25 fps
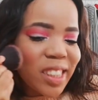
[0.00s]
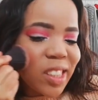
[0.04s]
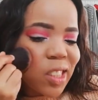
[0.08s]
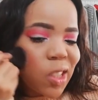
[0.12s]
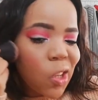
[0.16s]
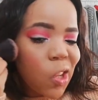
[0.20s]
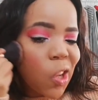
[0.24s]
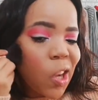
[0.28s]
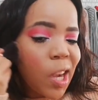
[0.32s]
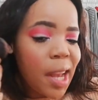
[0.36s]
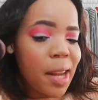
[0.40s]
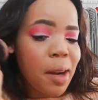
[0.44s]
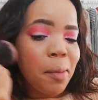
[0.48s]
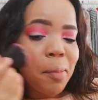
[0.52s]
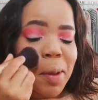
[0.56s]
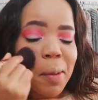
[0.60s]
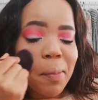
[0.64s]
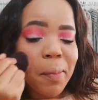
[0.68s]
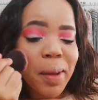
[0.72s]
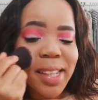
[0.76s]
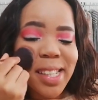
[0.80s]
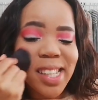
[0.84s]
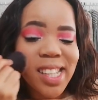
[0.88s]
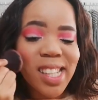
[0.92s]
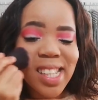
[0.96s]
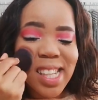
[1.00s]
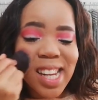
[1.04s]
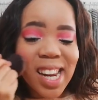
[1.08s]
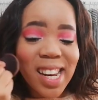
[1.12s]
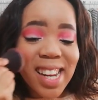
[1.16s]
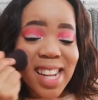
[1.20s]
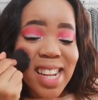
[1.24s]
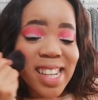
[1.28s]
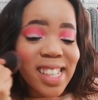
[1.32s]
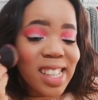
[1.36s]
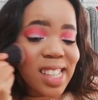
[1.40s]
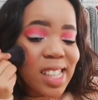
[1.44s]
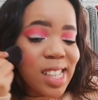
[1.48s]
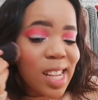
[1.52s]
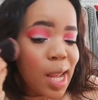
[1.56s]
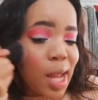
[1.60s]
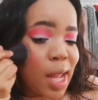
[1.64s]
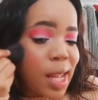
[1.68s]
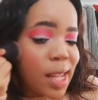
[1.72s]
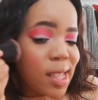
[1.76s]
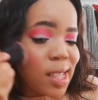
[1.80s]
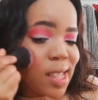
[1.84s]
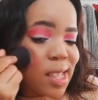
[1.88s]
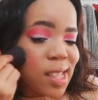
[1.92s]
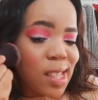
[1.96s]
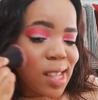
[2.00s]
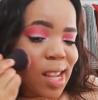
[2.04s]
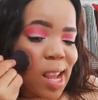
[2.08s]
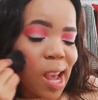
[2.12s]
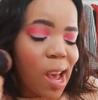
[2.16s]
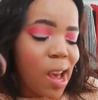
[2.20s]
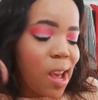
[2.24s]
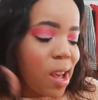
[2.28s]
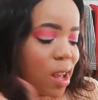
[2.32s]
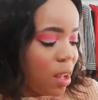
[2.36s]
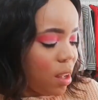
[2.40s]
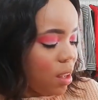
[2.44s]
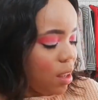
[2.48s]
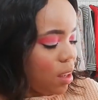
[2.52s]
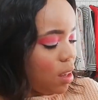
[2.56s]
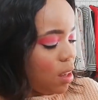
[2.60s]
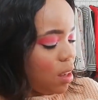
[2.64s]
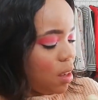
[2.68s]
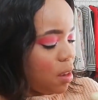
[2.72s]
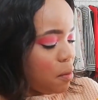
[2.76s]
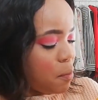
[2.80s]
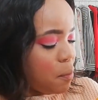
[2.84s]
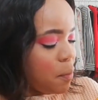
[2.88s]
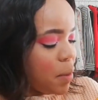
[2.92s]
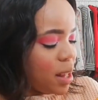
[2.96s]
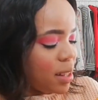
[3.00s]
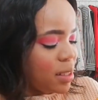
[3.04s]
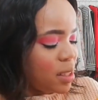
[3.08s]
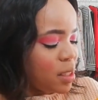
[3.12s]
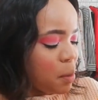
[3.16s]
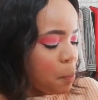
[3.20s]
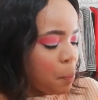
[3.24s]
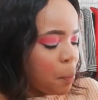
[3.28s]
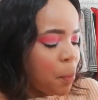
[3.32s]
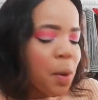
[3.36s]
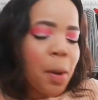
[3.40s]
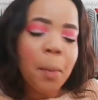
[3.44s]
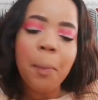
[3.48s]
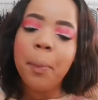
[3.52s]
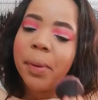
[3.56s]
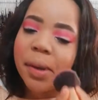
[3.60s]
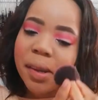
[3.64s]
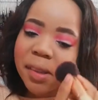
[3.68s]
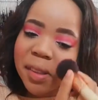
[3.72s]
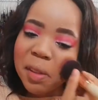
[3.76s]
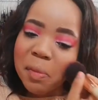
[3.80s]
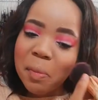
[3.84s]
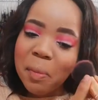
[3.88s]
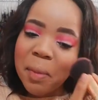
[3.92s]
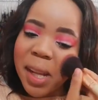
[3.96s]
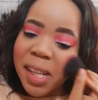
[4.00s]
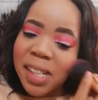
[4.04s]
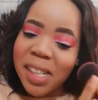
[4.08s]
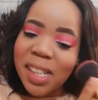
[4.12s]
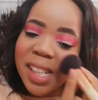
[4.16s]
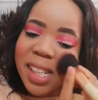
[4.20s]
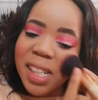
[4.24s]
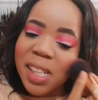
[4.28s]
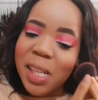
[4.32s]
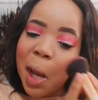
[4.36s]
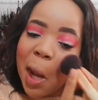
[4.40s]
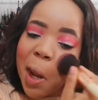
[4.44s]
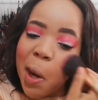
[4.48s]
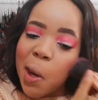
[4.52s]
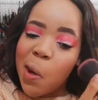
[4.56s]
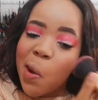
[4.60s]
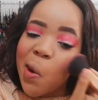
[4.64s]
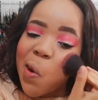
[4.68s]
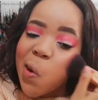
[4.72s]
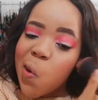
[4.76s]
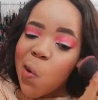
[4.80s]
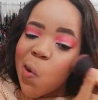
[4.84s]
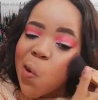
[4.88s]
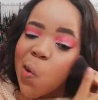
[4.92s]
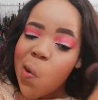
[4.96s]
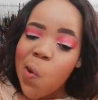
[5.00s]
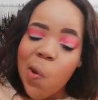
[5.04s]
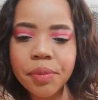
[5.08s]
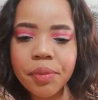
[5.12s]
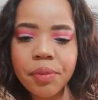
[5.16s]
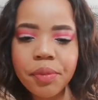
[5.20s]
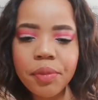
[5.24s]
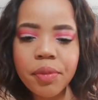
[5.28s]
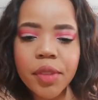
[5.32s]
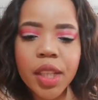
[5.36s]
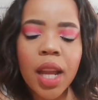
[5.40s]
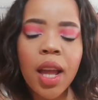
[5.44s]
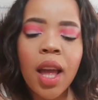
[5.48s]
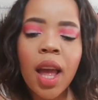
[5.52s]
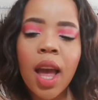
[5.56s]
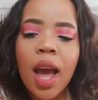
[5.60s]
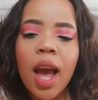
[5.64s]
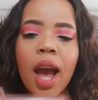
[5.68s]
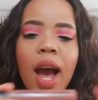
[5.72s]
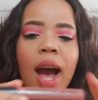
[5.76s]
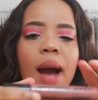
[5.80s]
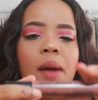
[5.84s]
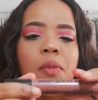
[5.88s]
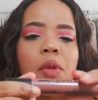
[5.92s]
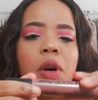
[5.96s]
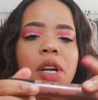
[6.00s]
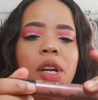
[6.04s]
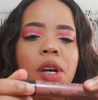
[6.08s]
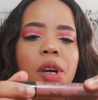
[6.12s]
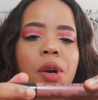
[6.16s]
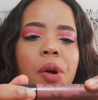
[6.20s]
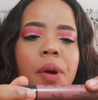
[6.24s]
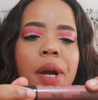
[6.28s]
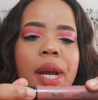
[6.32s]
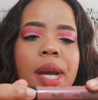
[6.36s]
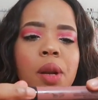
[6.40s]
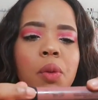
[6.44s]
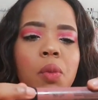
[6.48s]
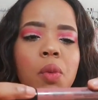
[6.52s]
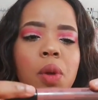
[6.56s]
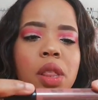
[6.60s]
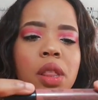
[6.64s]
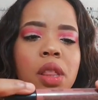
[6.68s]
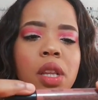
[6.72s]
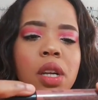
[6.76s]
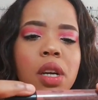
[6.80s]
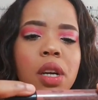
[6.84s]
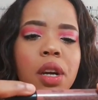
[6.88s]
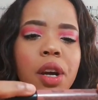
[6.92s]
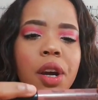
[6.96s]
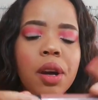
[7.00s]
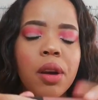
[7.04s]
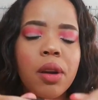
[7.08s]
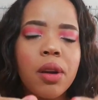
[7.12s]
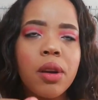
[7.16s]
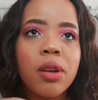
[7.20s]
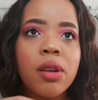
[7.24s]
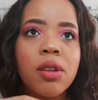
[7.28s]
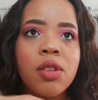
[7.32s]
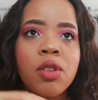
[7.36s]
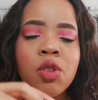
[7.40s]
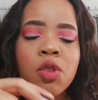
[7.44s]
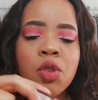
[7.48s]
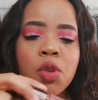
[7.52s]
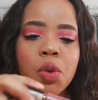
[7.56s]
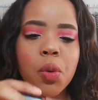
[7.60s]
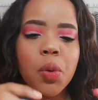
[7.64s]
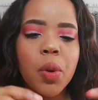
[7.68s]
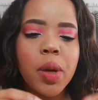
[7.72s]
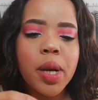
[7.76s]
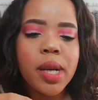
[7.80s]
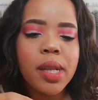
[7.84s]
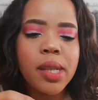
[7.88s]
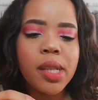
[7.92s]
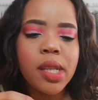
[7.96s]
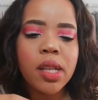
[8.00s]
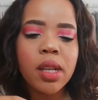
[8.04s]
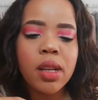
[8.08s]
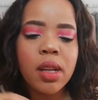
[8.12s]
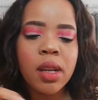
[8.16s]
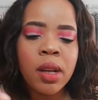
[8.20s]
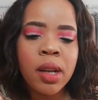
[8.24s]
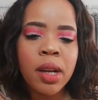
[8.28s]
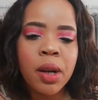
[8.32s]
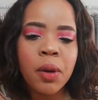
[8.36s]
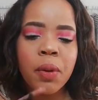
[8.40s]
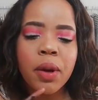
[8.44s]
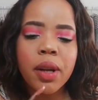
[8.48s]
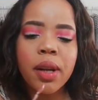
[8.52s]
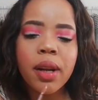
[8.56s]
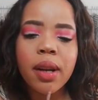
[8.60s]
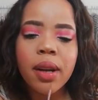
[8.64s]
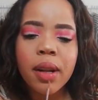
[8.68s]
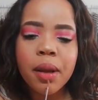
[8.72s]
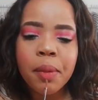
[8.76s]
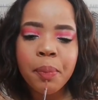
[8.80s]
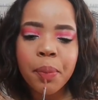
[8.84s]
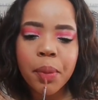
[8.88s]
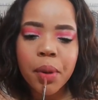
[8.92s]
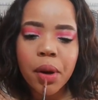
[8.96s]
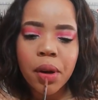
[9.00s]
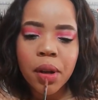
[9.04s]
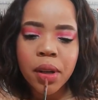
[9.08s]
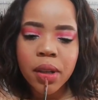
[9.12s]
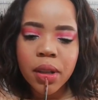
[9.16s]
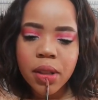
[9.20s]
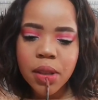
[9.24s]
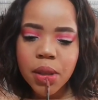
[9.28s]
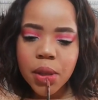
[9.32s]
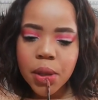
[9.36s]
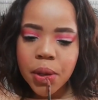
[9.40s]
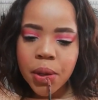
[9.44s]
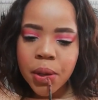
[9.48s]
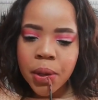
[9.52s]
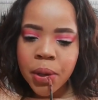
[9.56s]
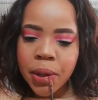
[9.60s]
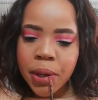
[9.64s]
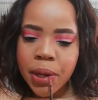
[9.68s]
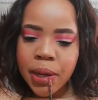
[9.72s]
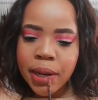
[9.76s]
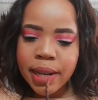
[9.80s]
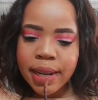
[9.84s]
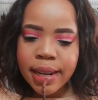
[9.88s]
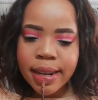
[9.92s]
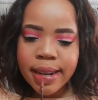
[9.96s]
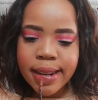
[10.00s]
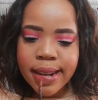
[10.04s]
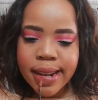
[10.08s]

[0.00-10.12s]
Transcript: You gotta be multi-talented, yeah. Multi-purpose, multi-talent. I'm gonna go in with the Suede liquid lip on its own.